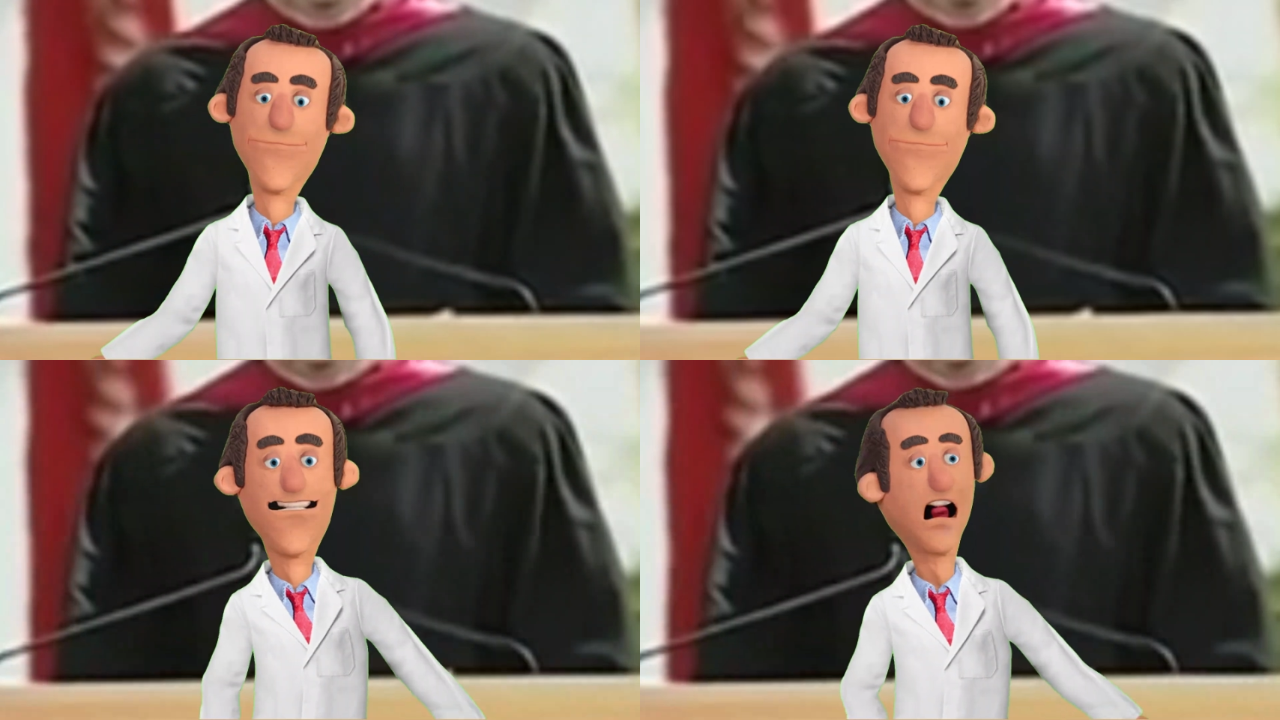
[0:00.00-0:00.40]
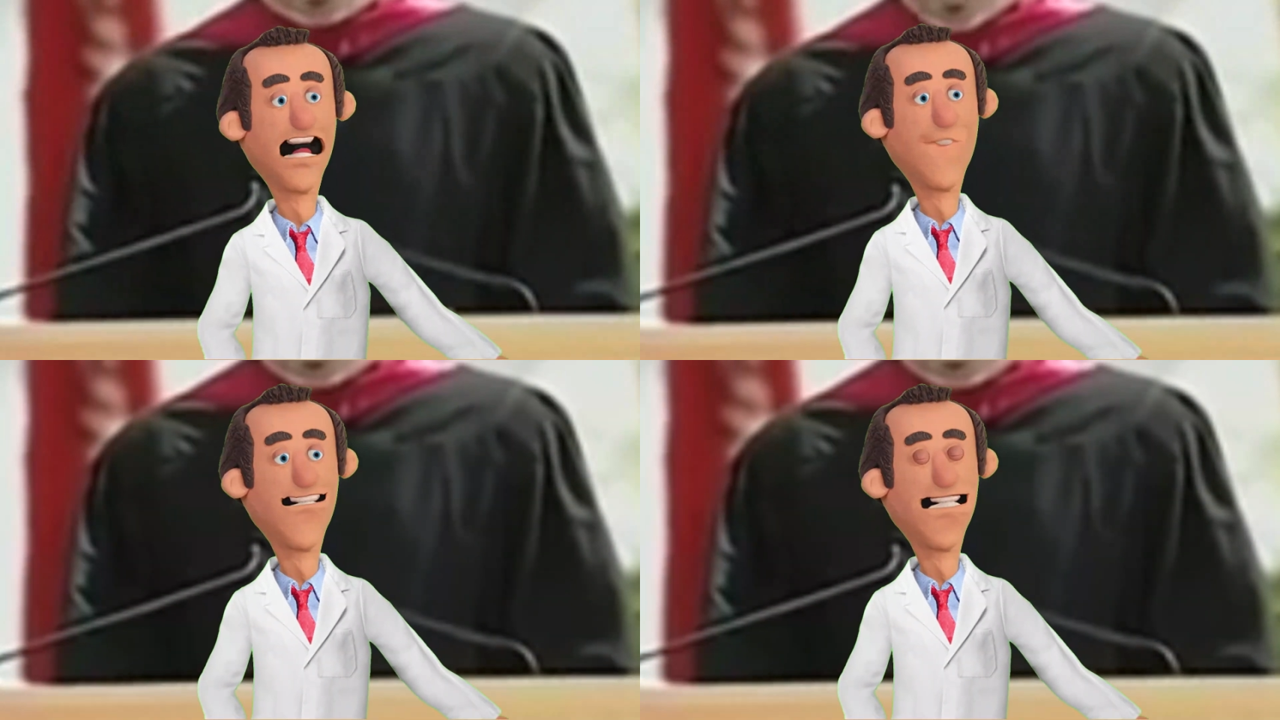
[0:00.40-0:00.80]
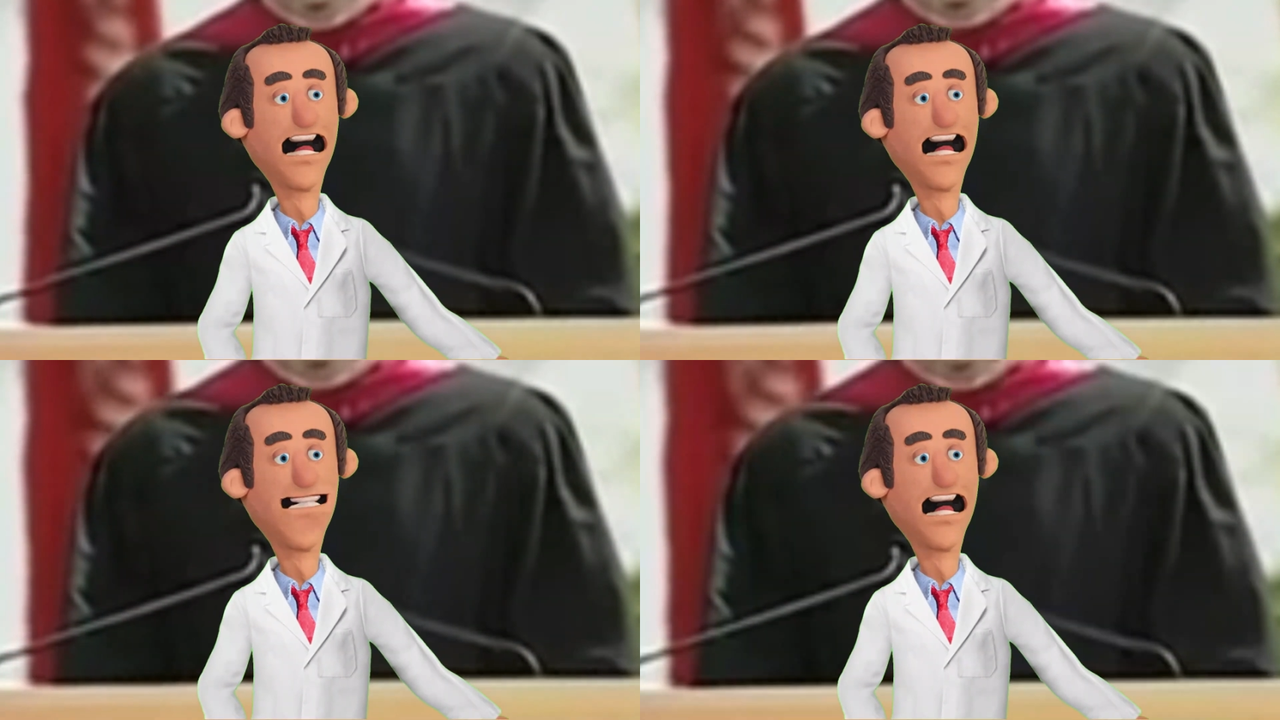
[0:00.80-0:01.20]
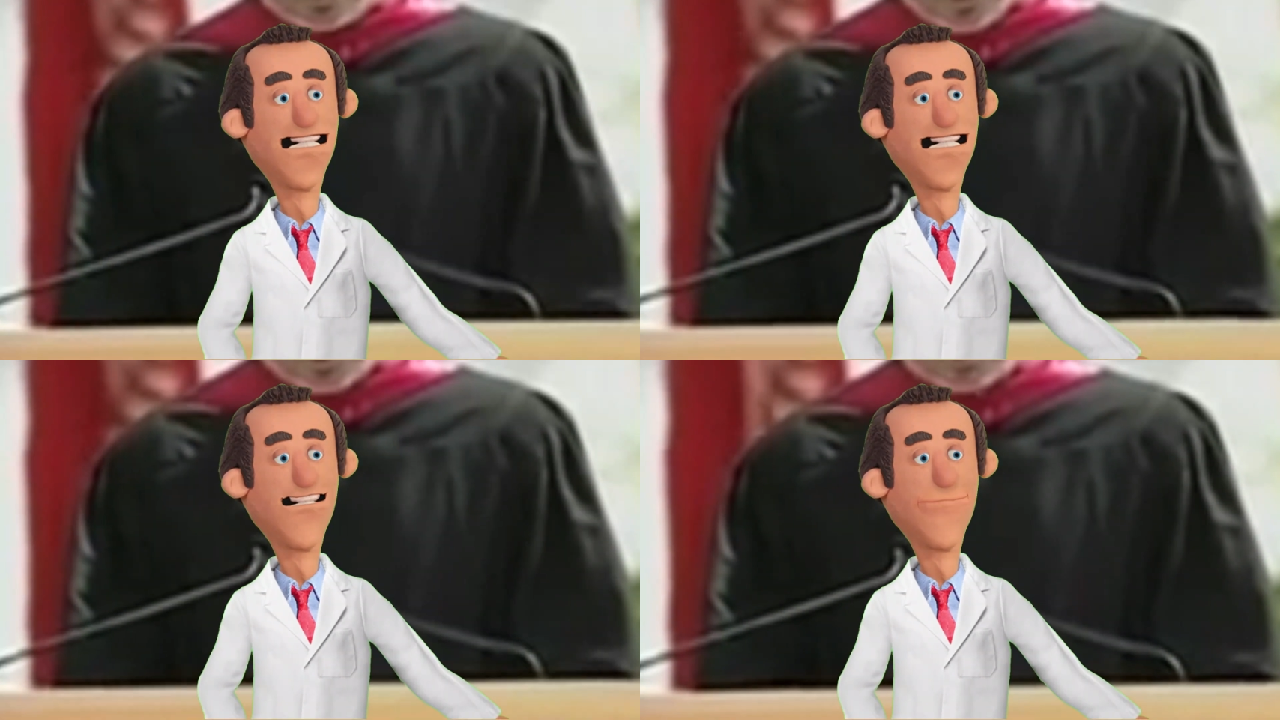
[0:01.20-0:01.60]
It's life's change
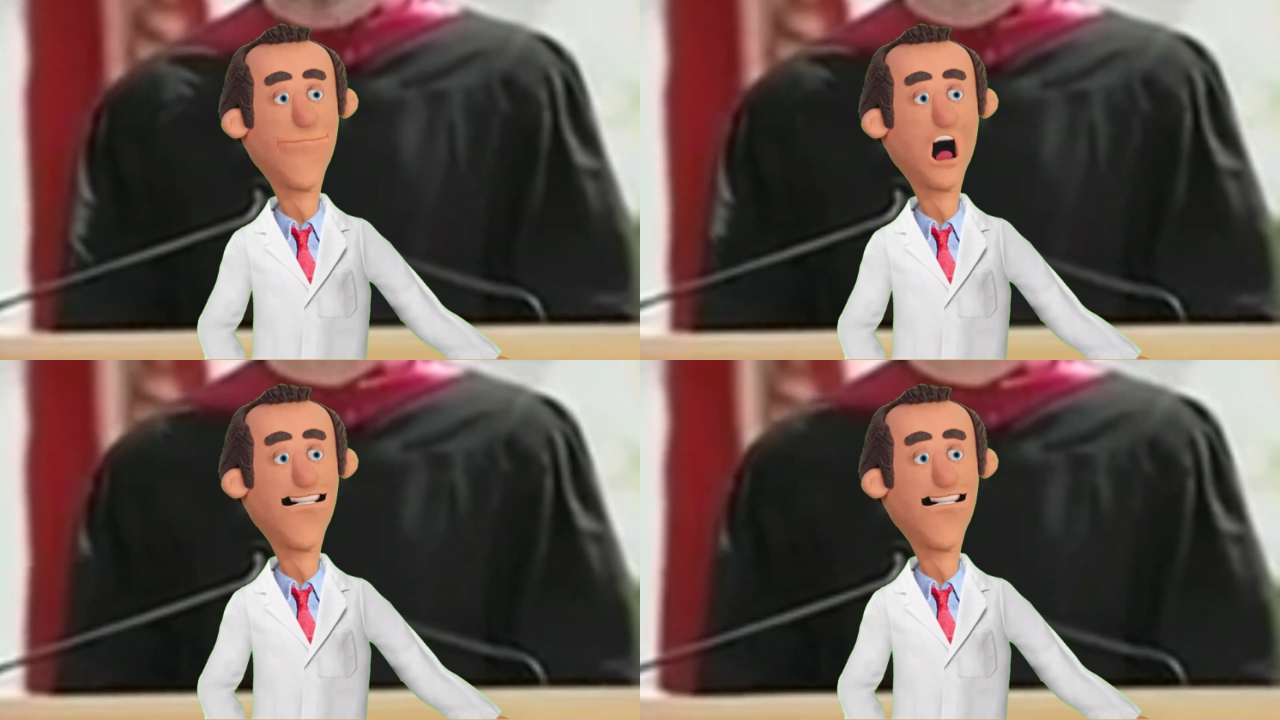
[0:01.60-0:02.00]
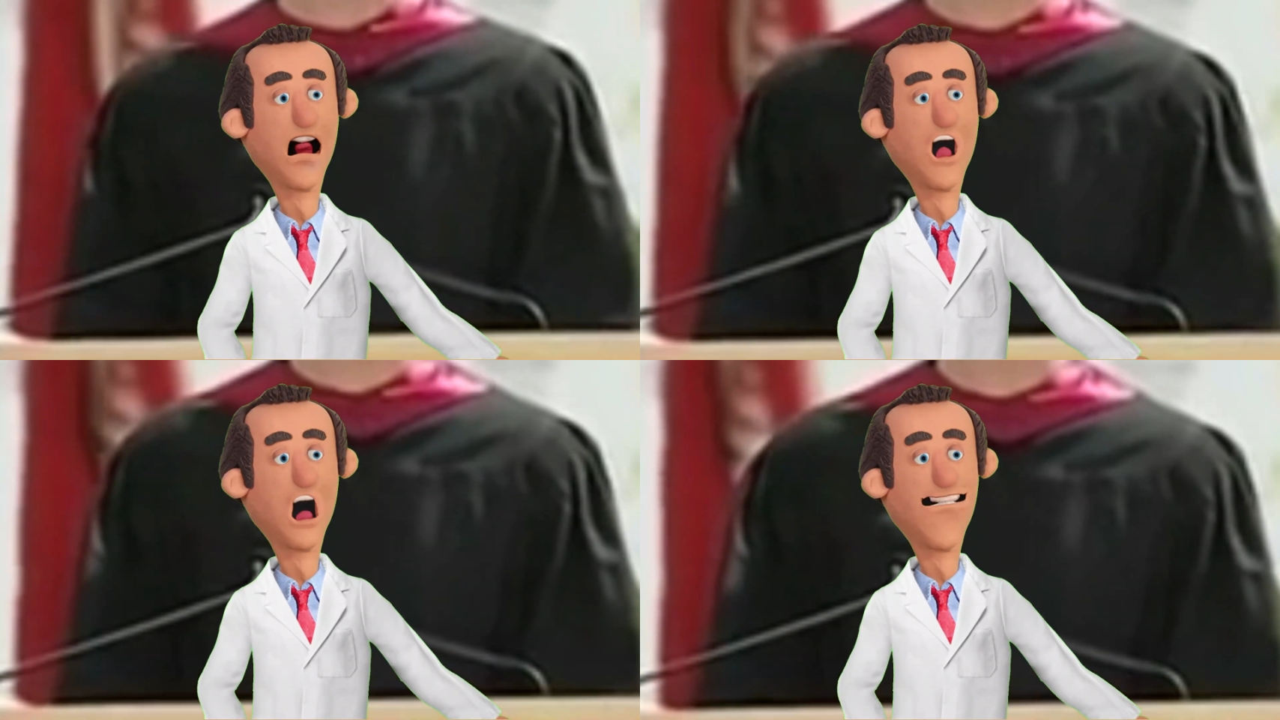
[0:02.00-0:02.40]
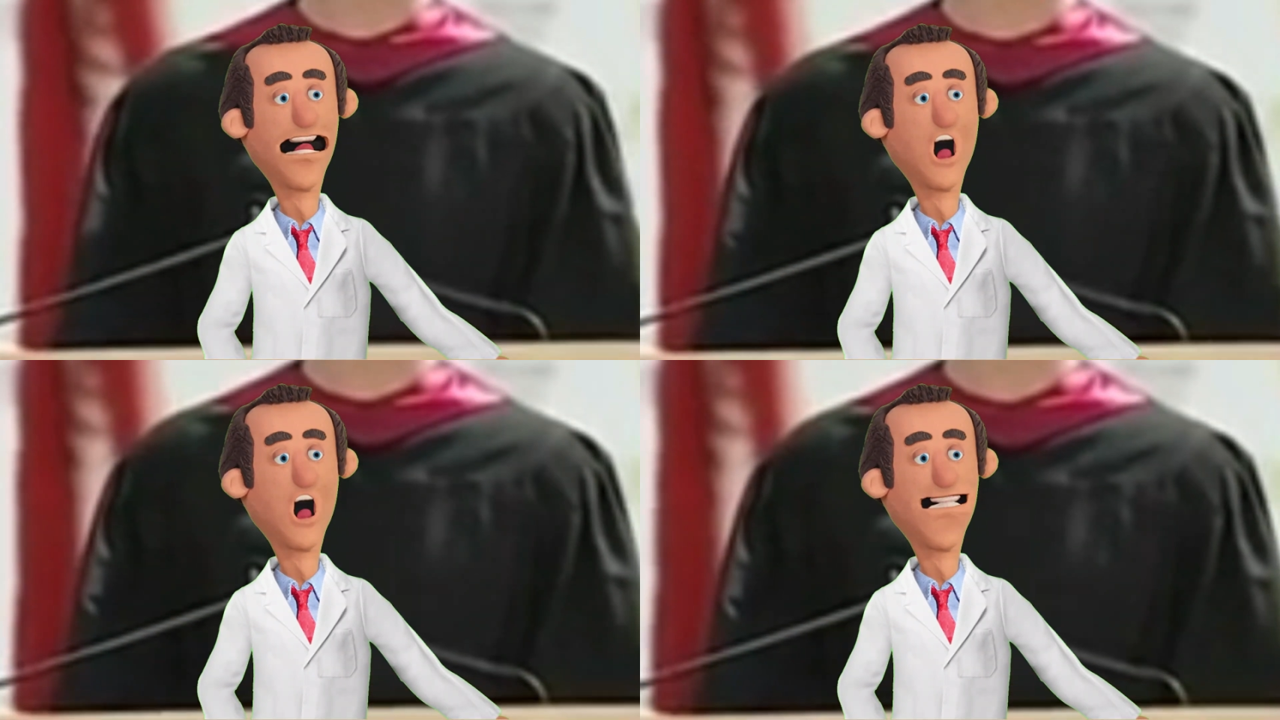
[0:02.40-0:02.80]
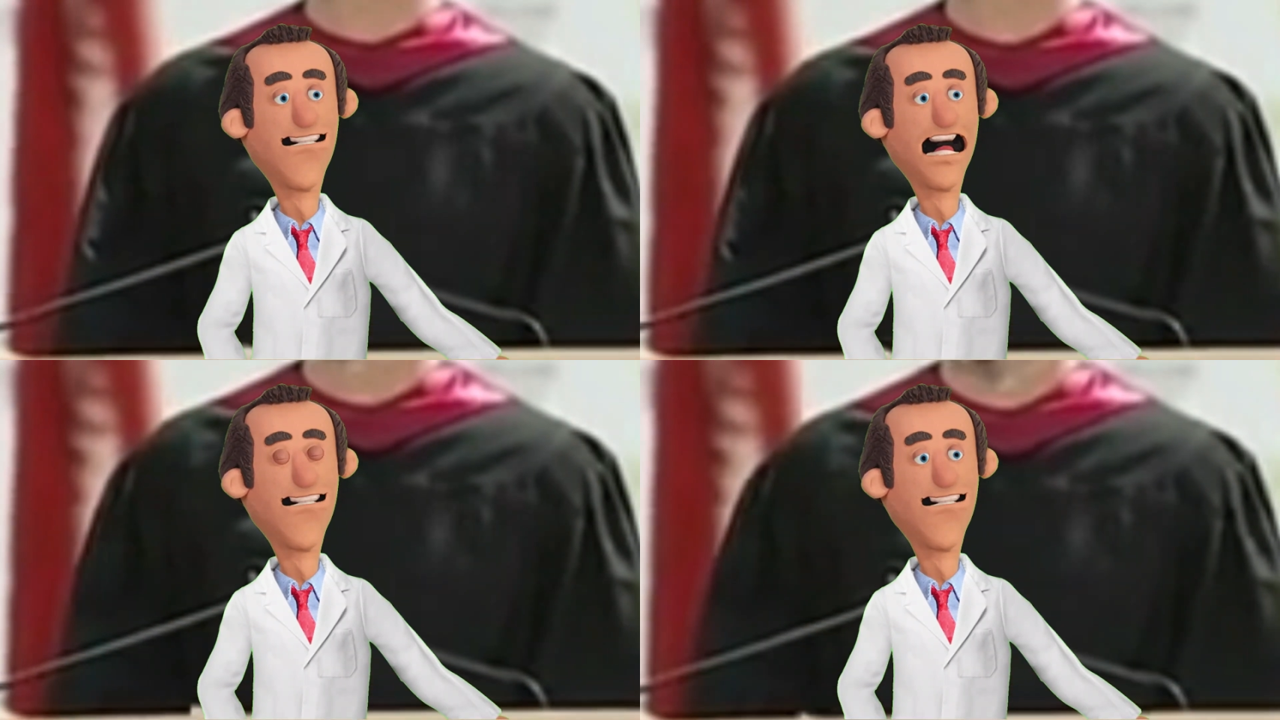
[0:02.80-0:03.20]
agent. It clears out the old
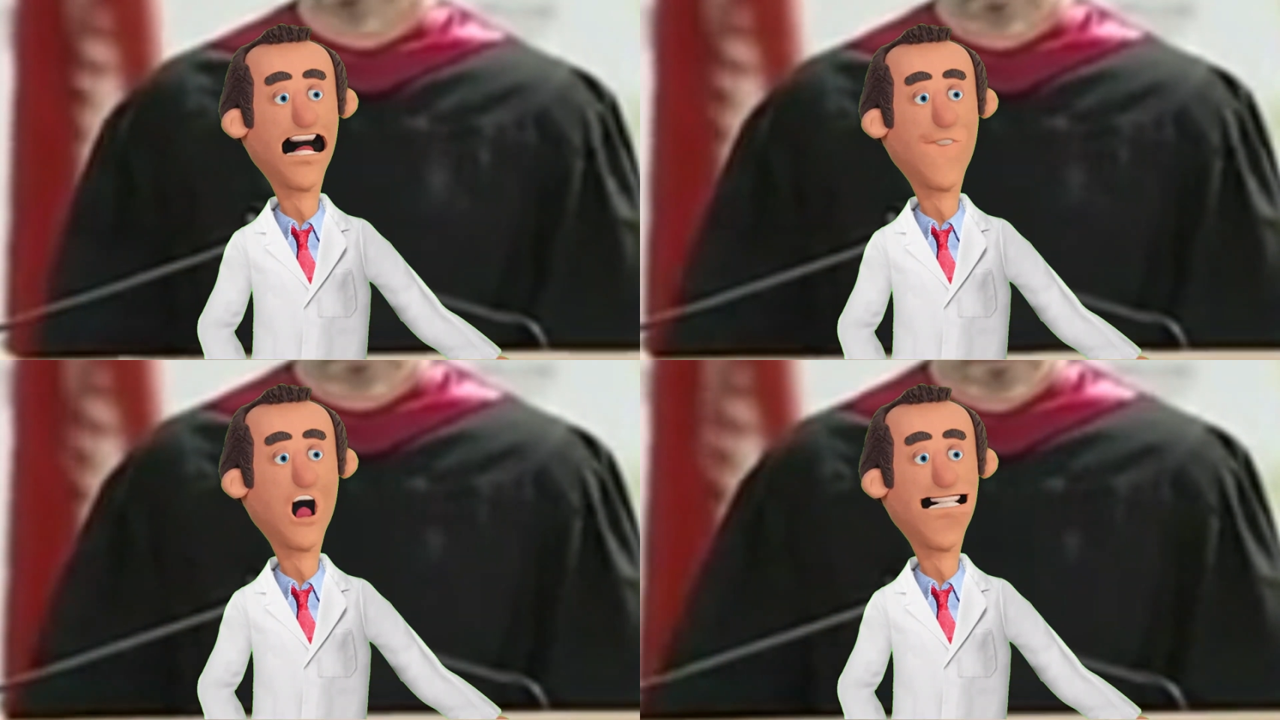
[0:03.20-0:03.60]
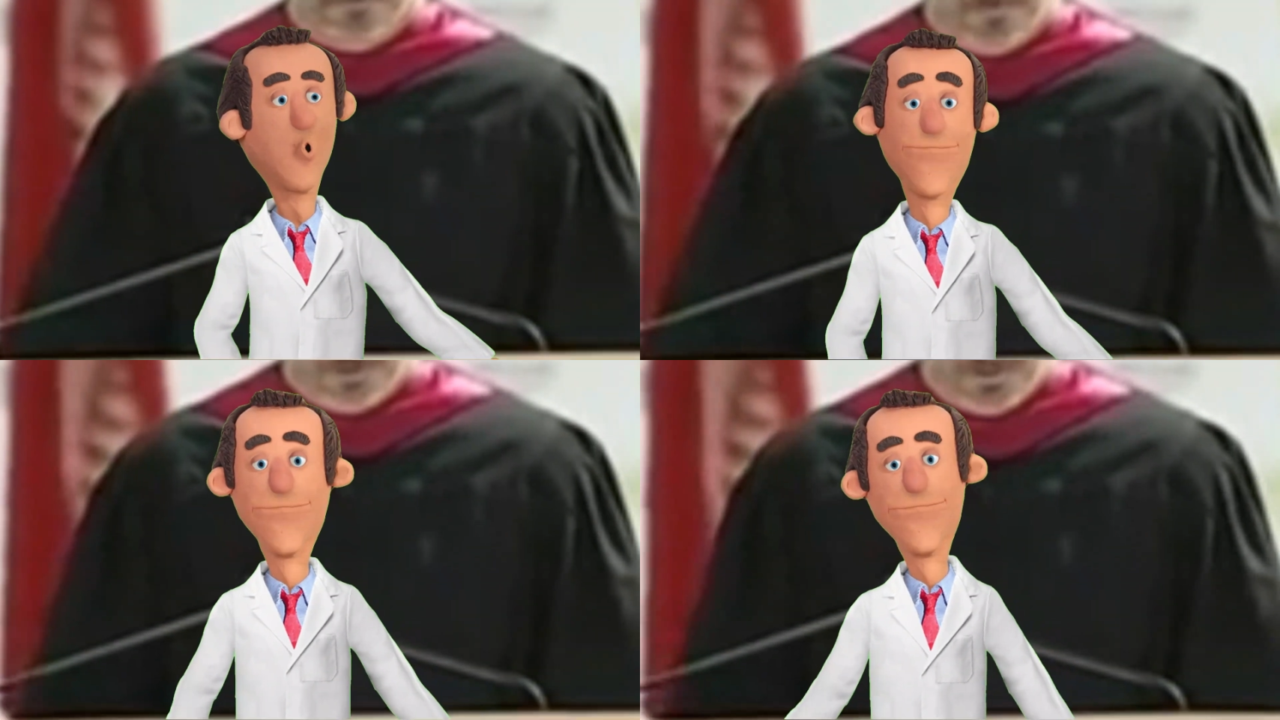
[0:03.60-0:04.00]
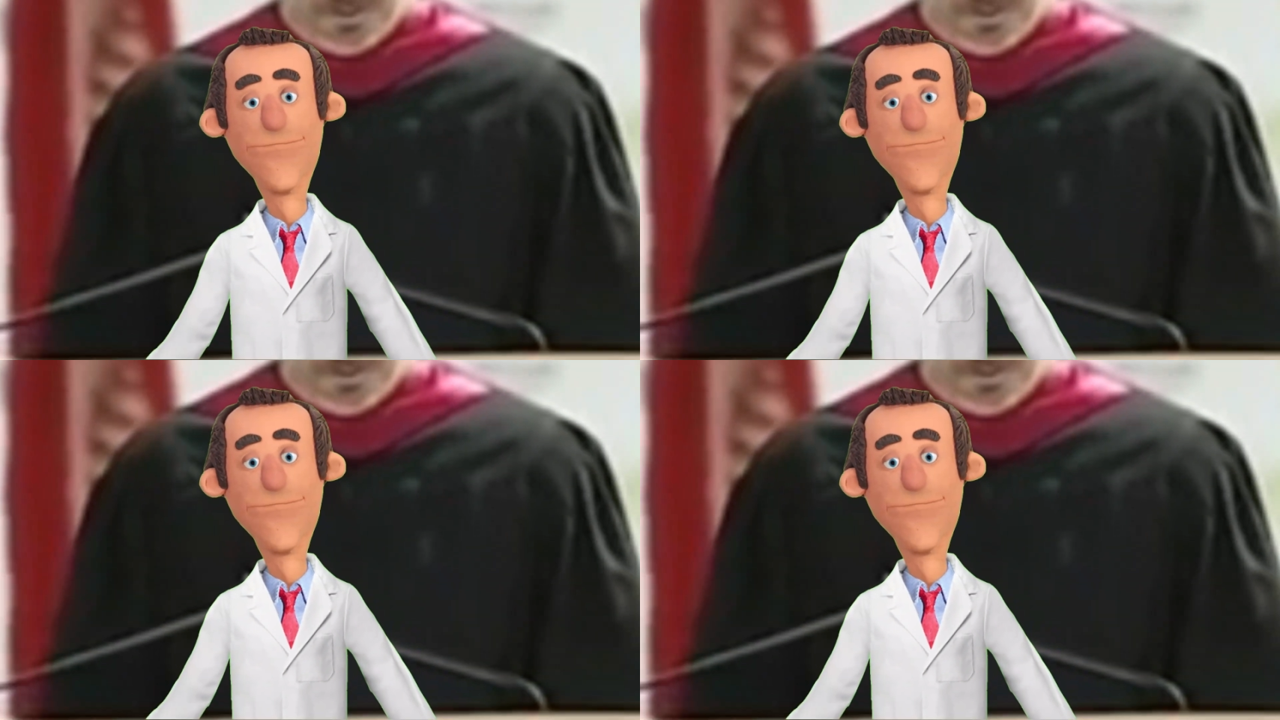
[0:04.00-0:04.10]
to make way for the new.